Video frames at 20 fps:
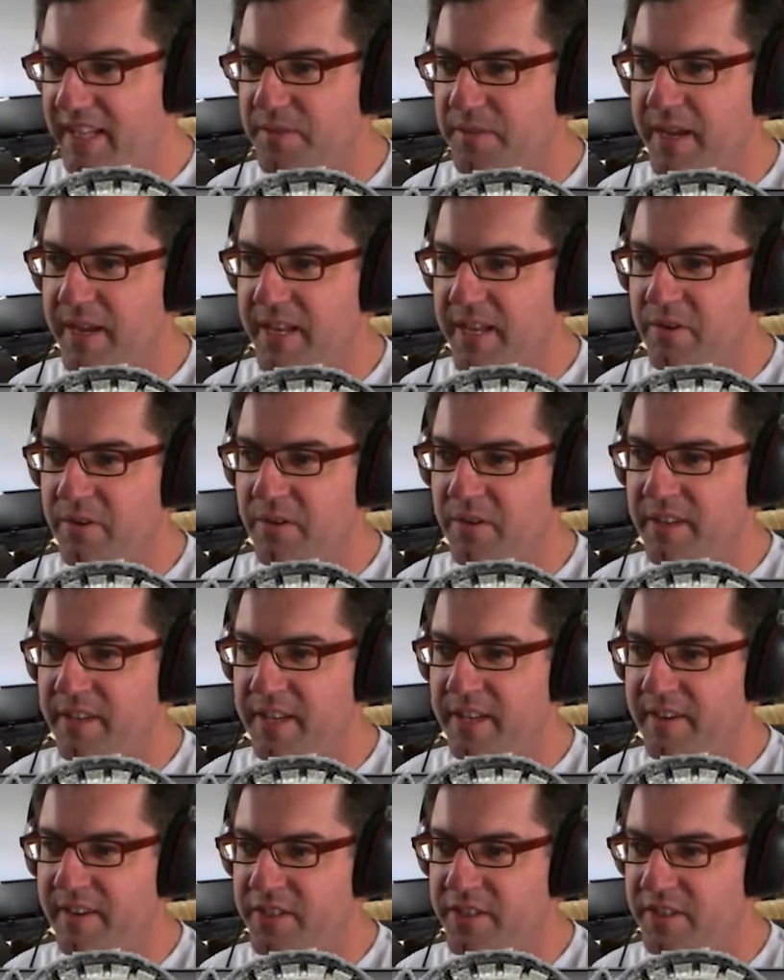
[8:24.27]
menu on
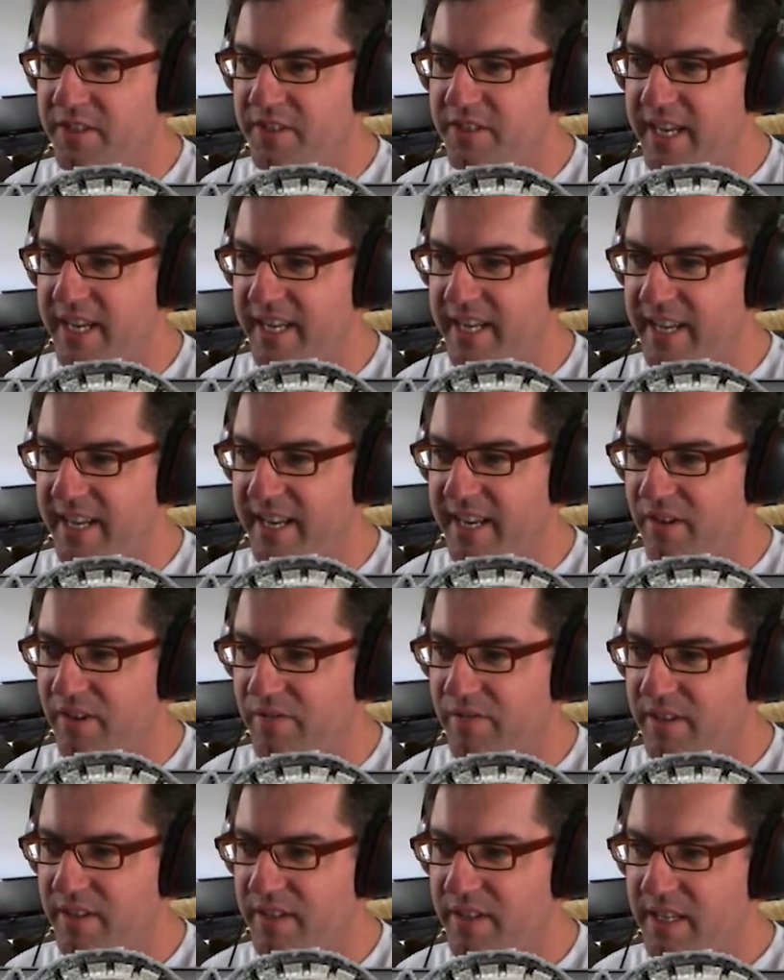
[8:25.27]
there, I should have taken that
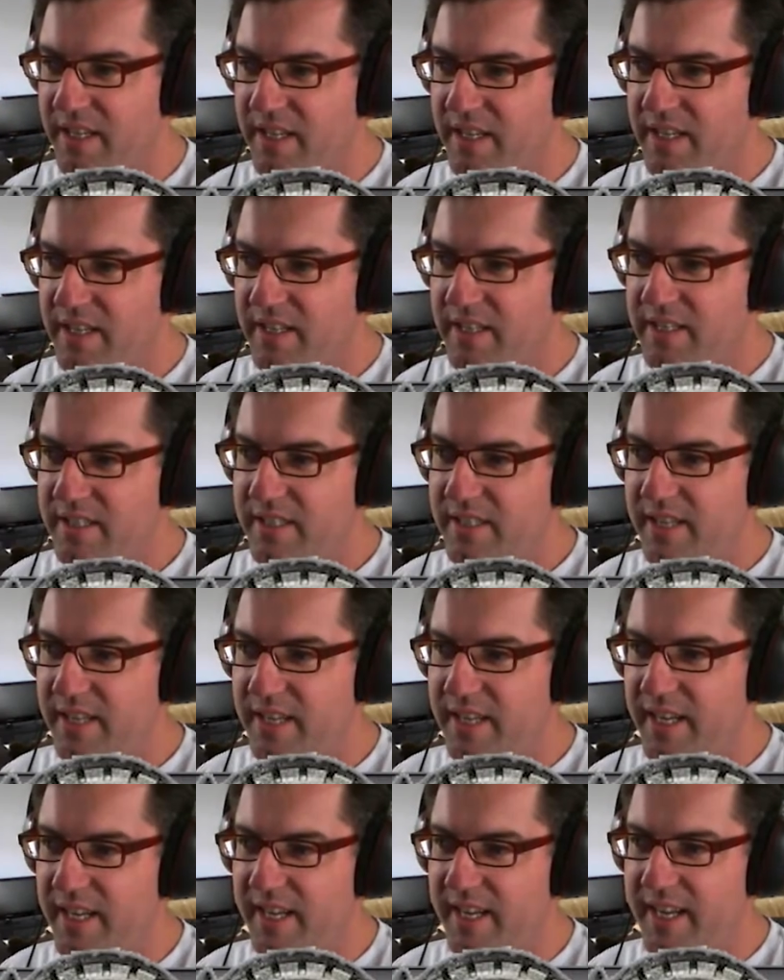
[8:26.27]
off.
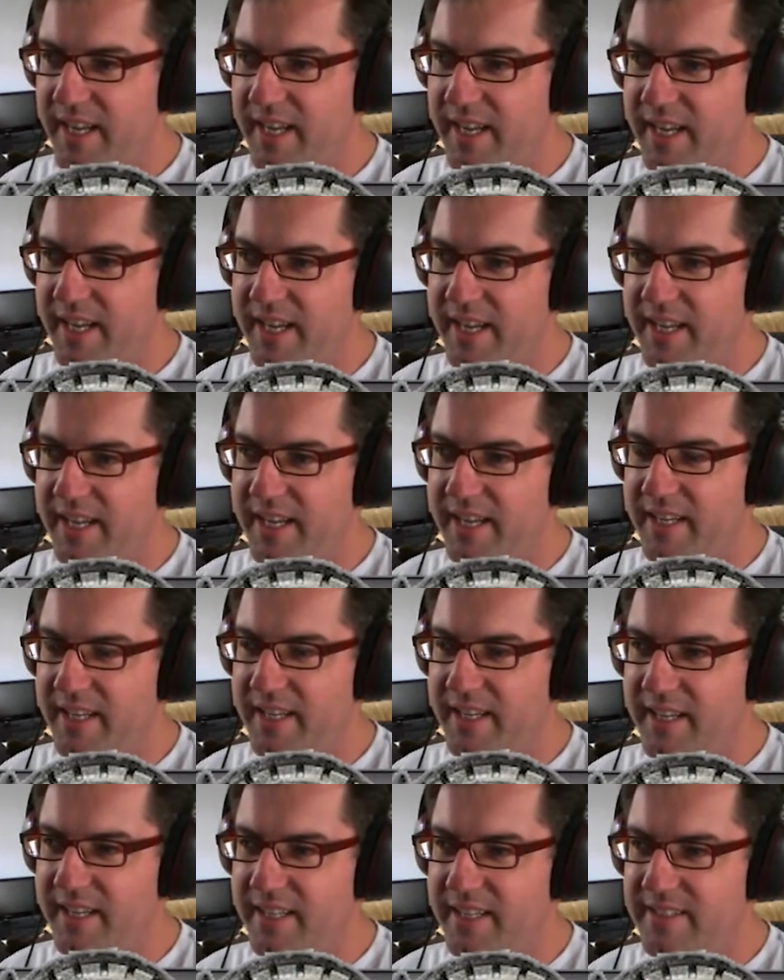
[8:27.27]

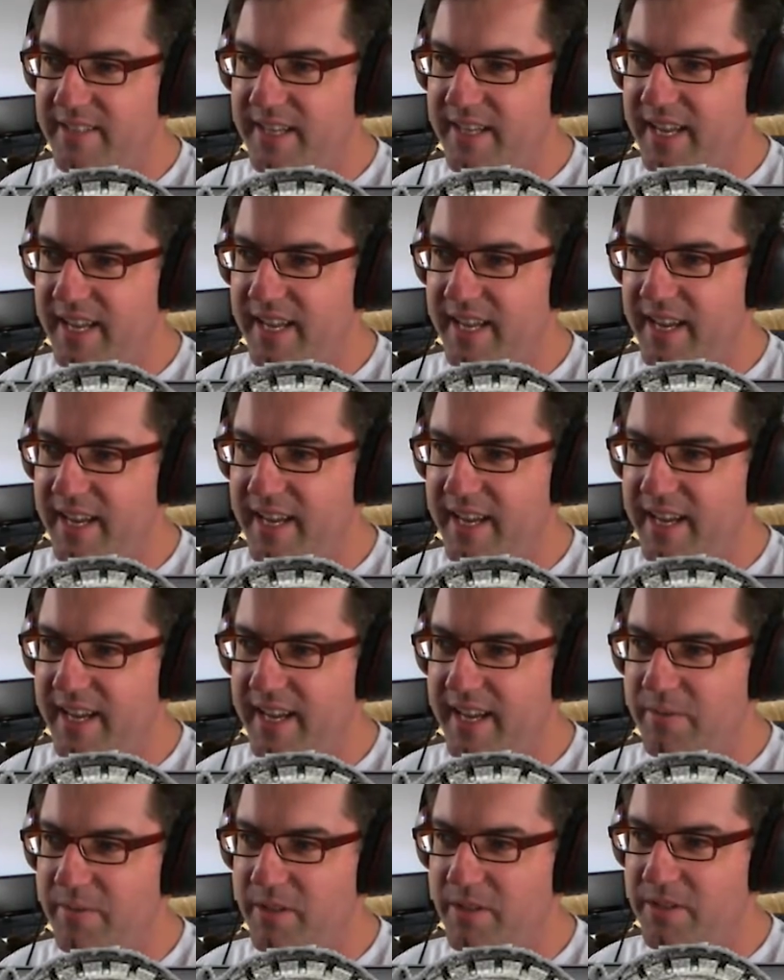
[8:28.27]
And let's see,
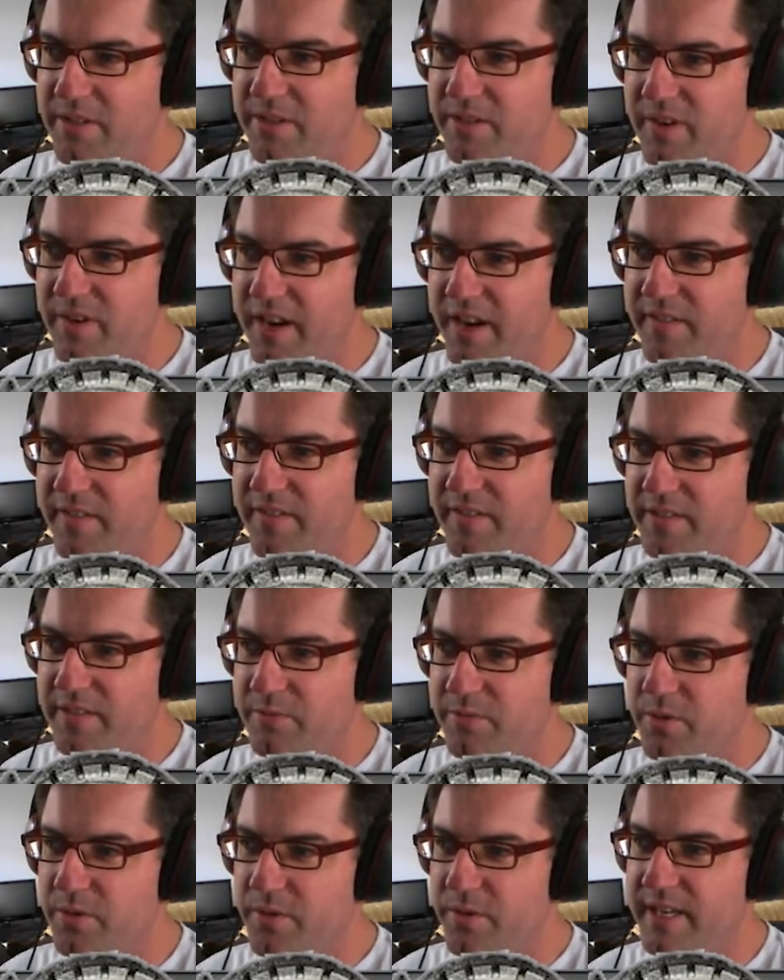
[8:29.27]
yeah, we'll just run over
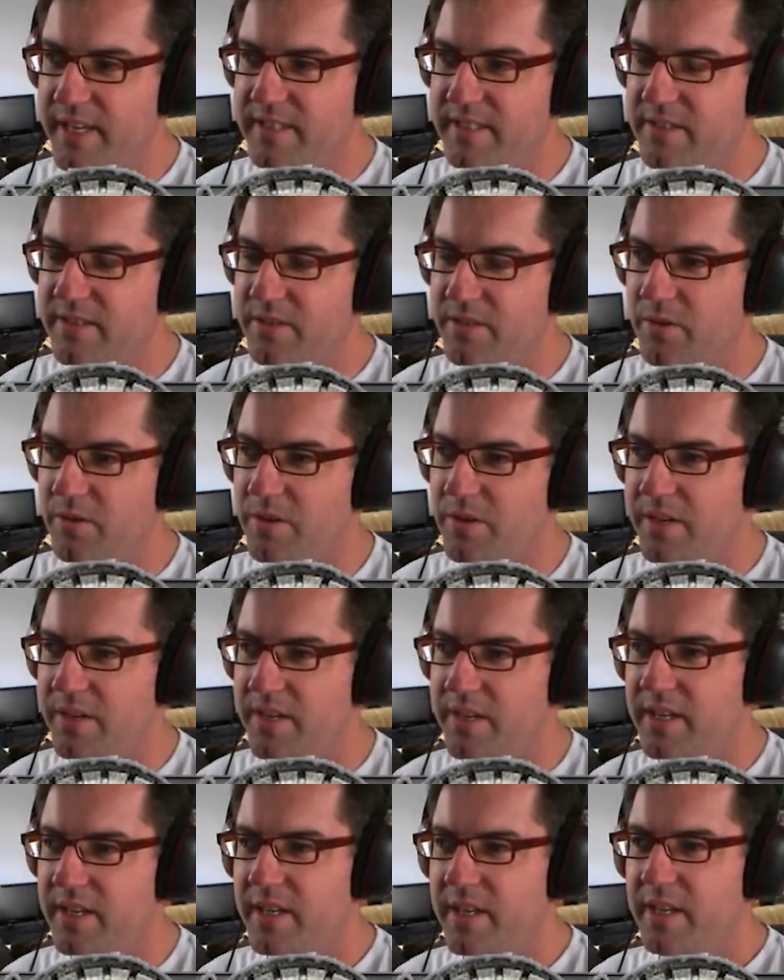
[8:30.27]
some trees, it's all good.
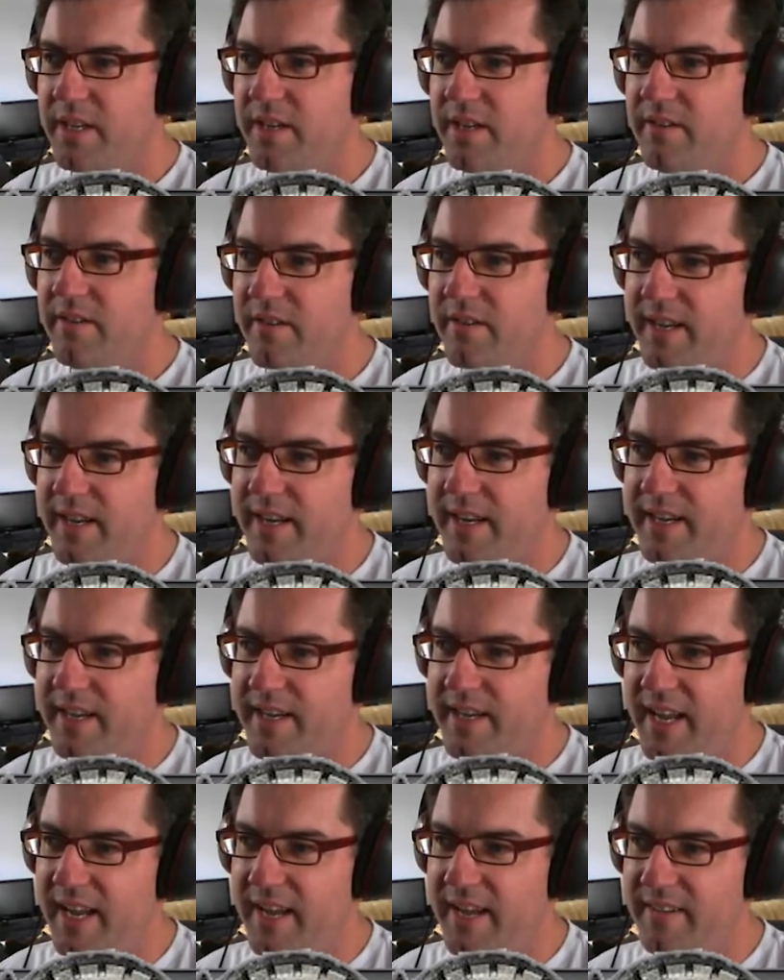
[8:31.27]
Right,
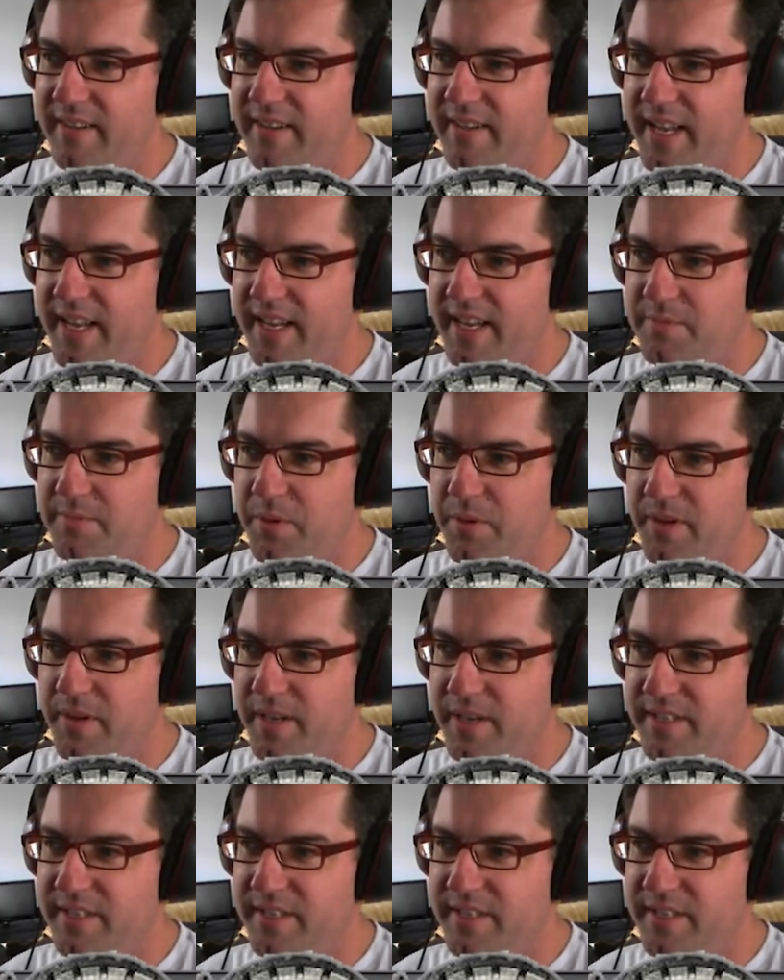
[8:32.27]
now, next point.